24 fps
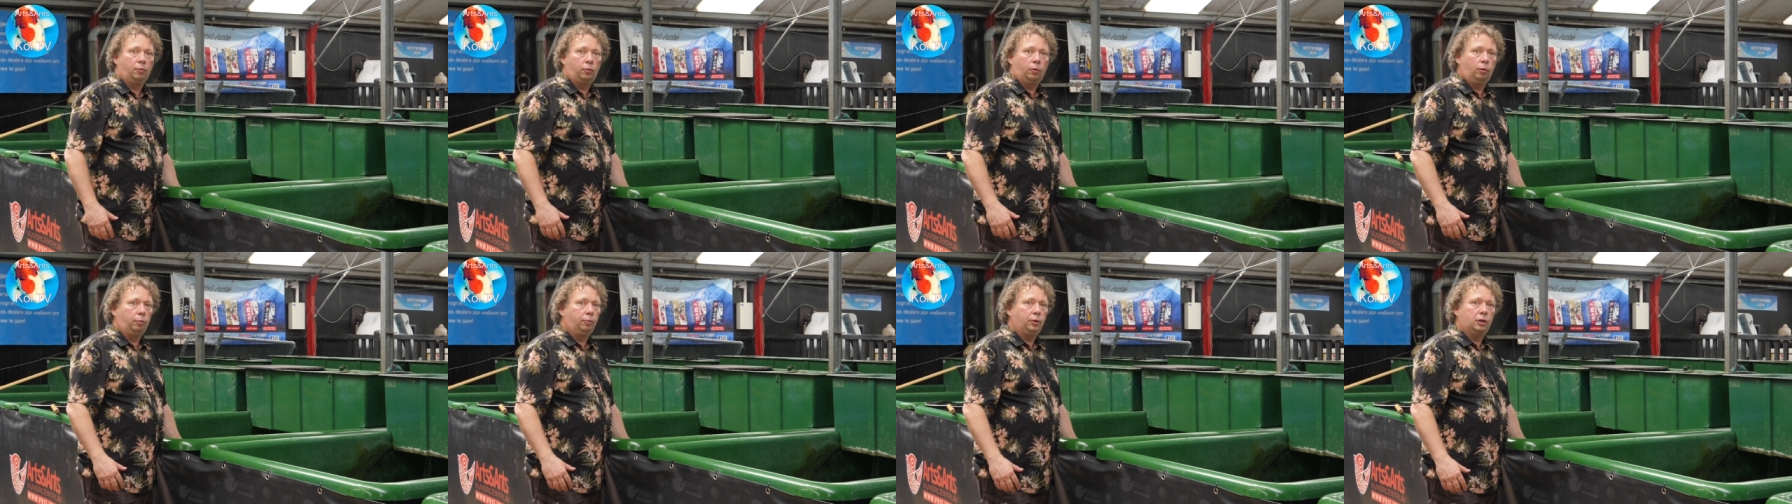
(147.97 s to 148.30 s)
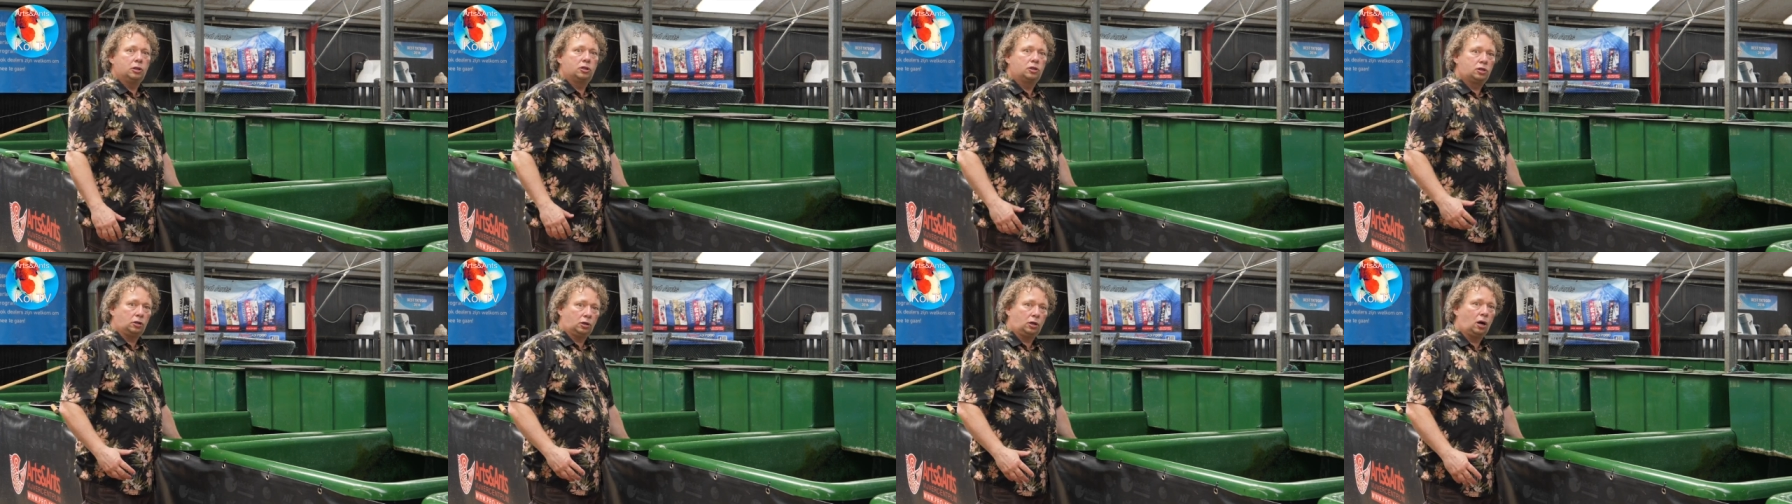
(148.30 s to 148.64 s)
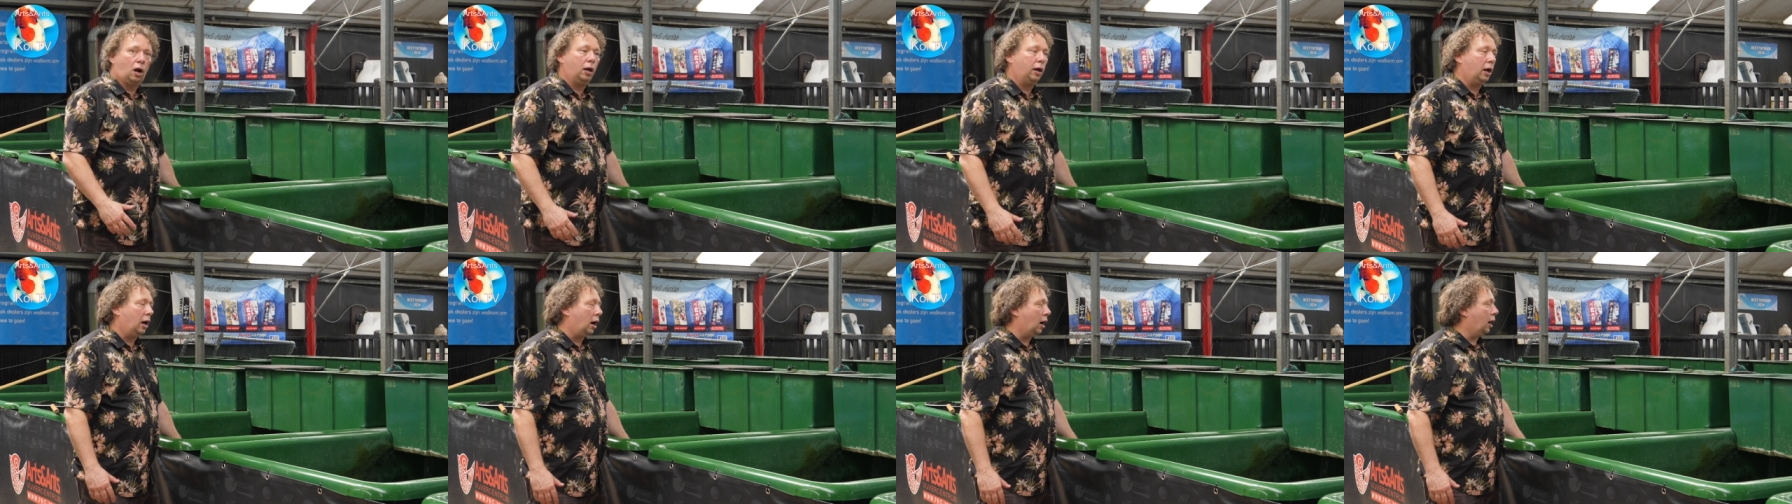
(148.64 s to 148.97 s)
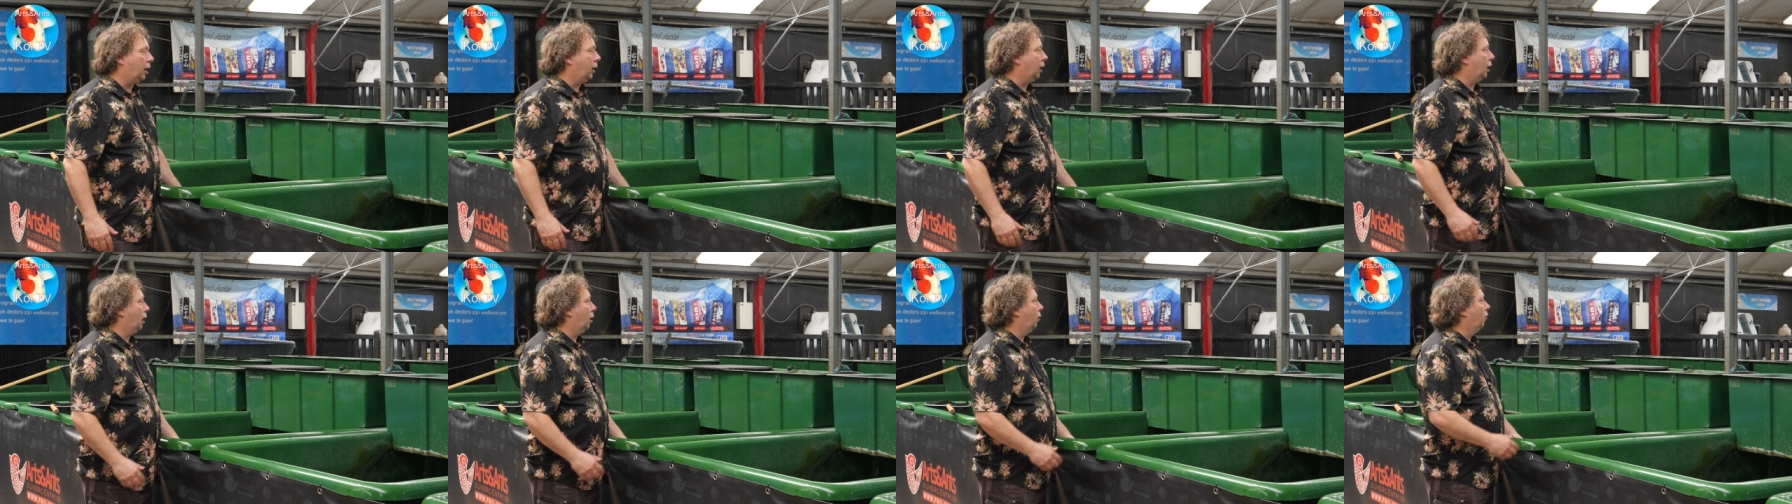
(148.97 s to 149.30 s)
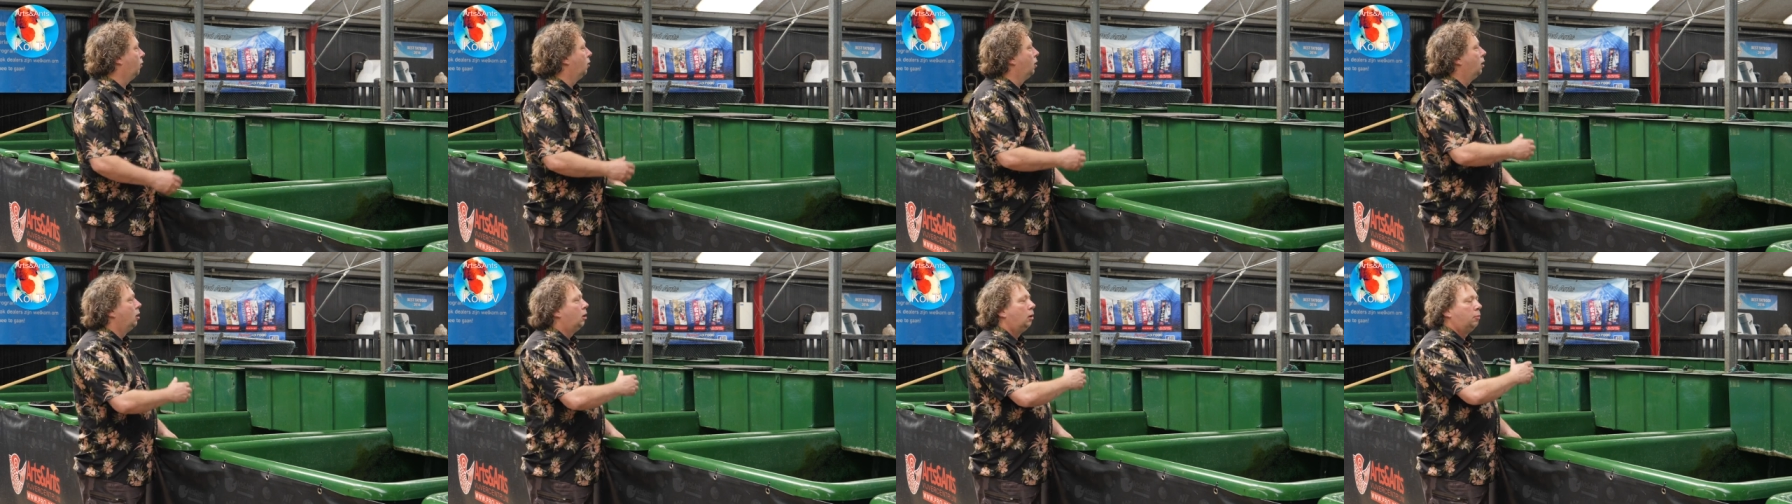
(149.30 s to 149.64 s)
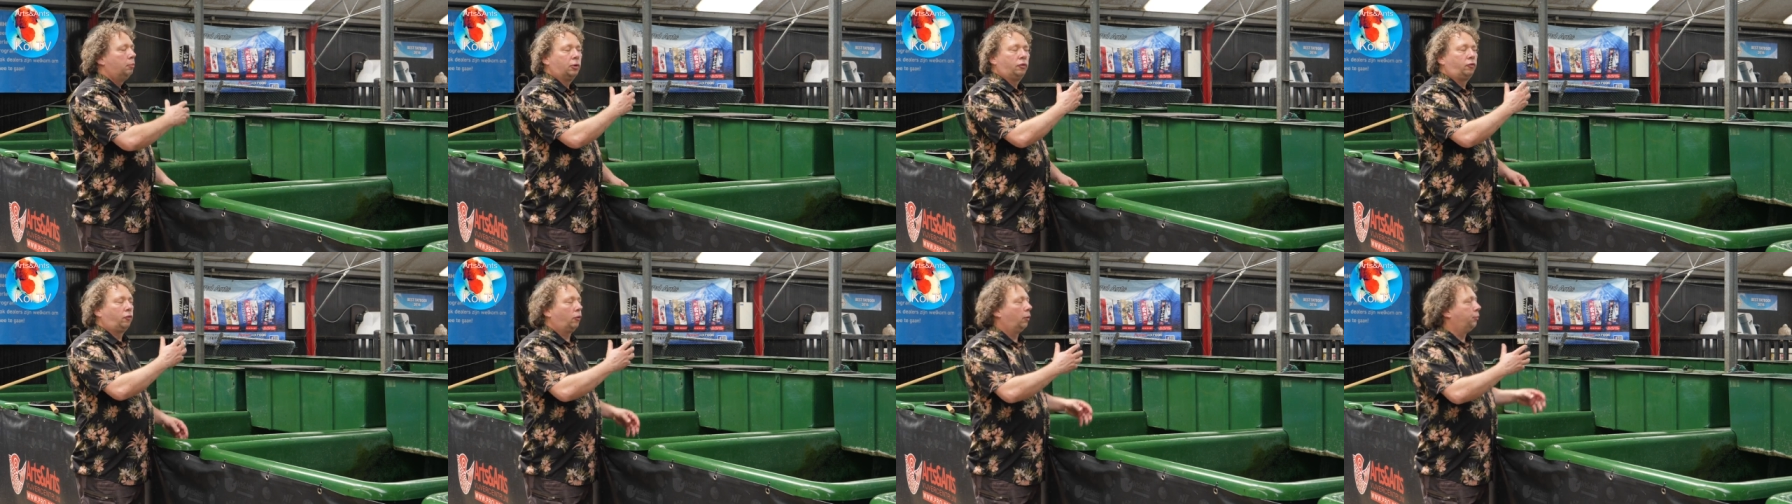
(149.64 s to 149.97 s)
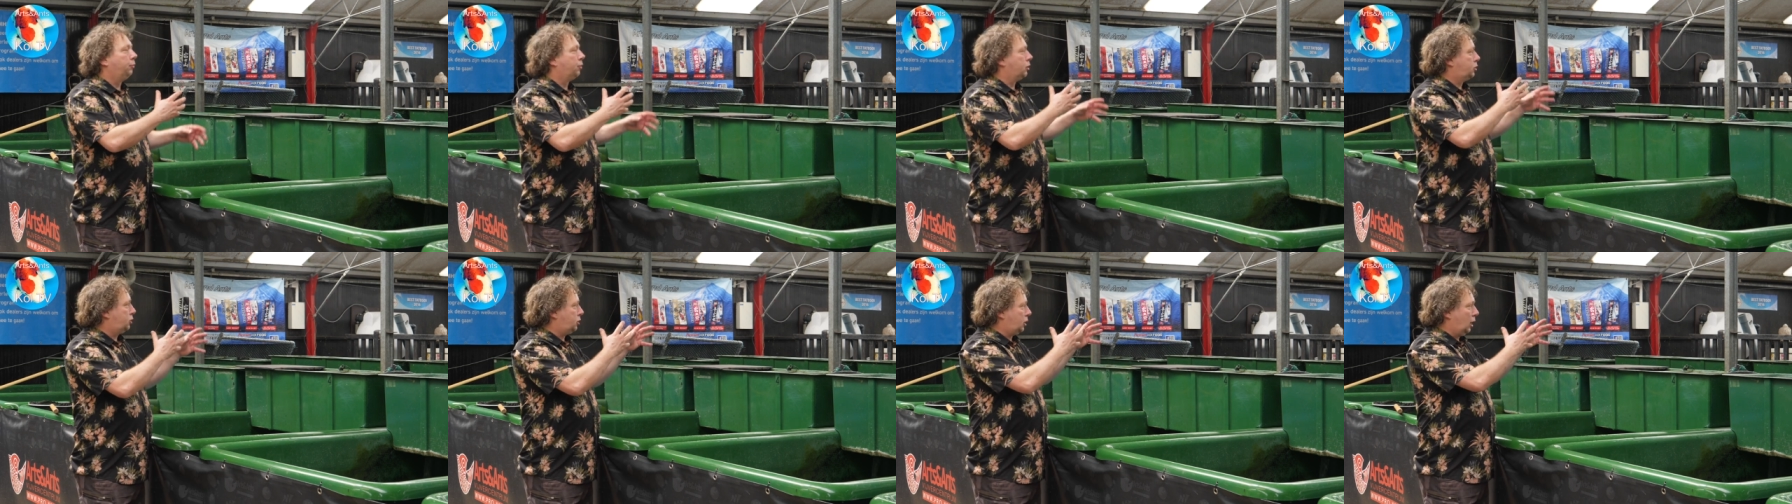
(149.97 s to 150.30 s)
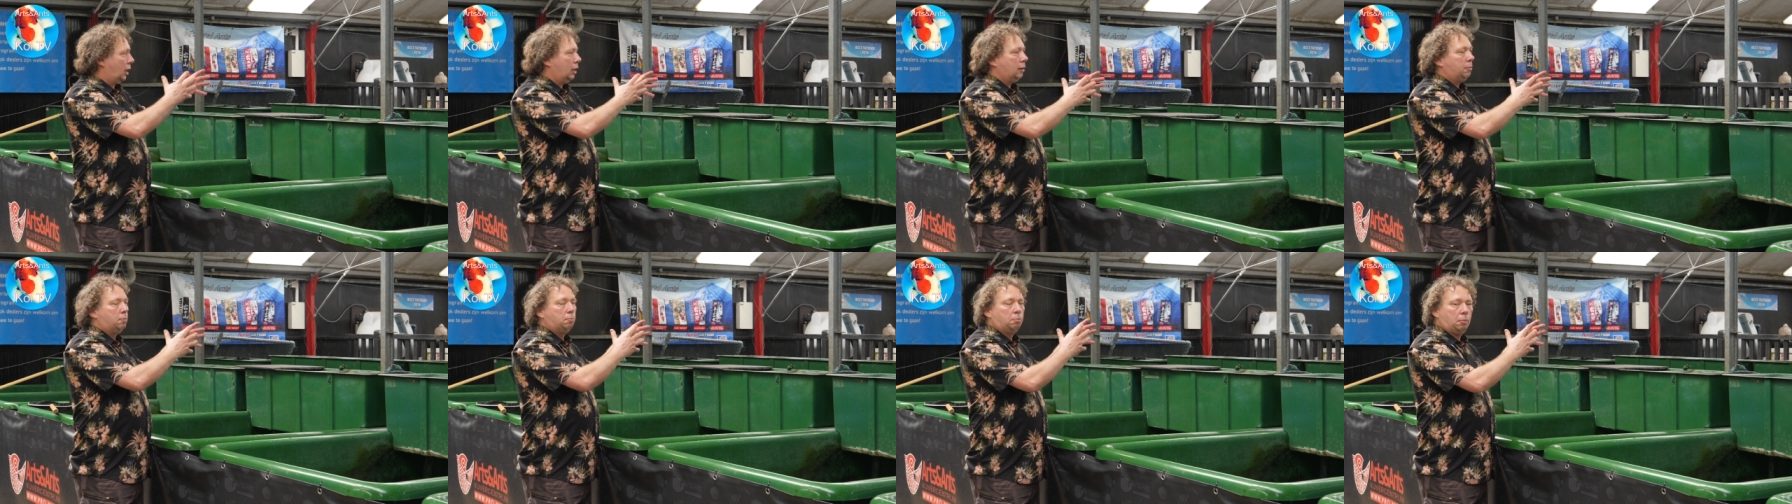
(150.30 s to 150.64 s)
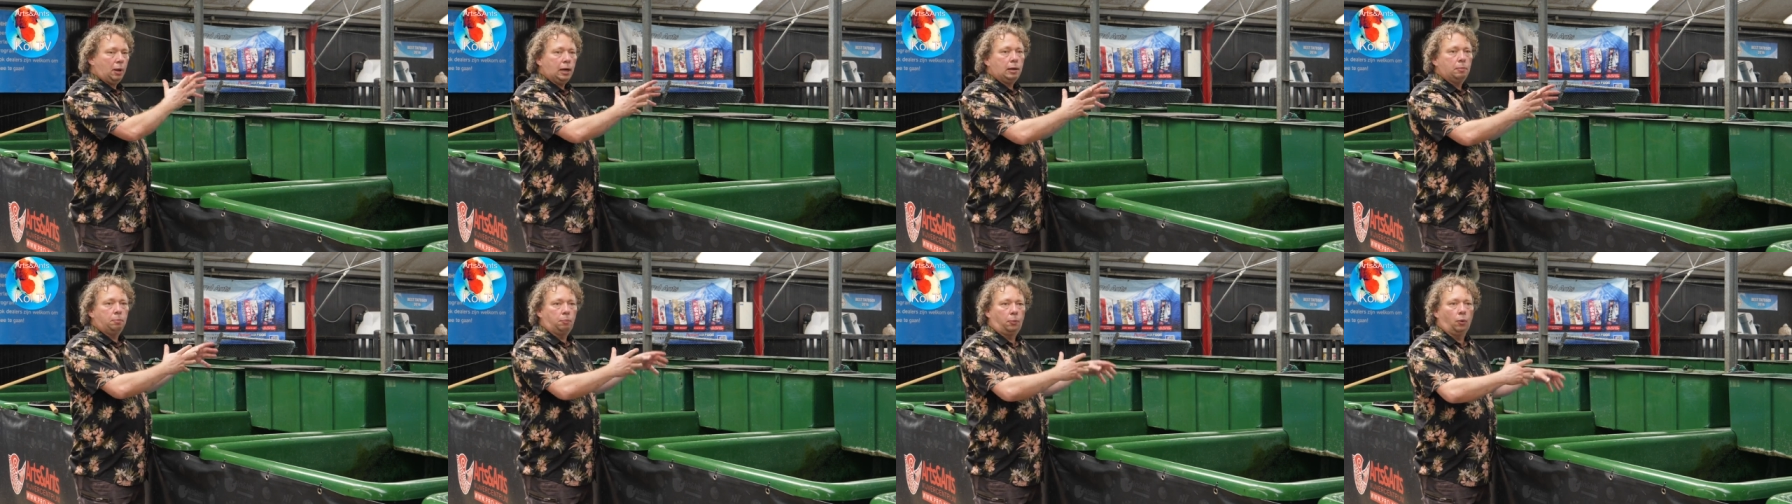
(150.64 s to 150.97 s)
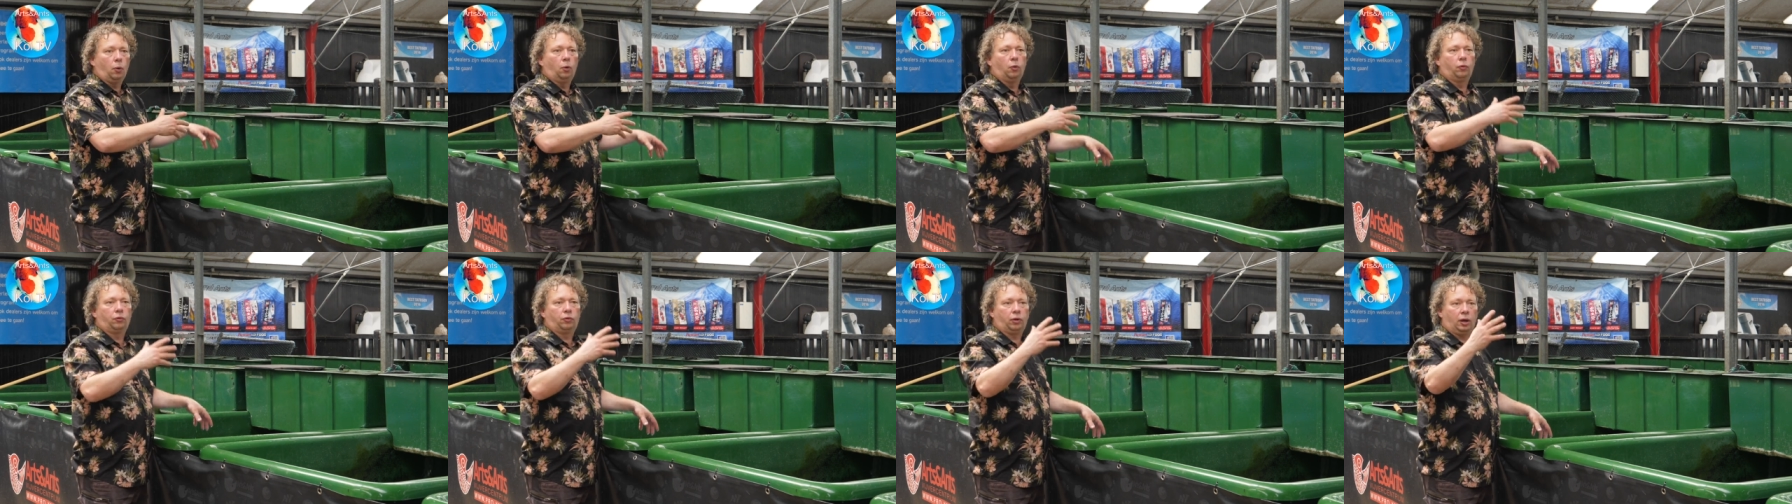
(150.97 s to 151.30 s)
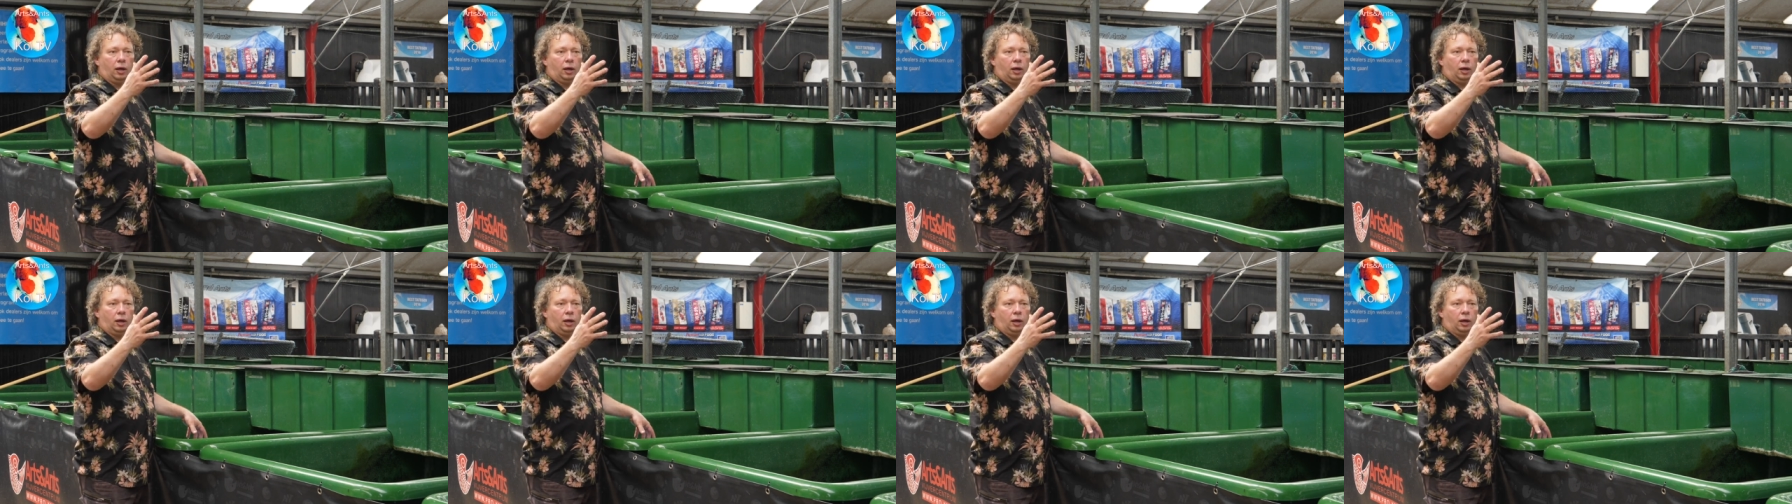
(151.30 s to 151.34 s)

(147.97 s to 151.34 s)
will be sky high now, but from the same main pond.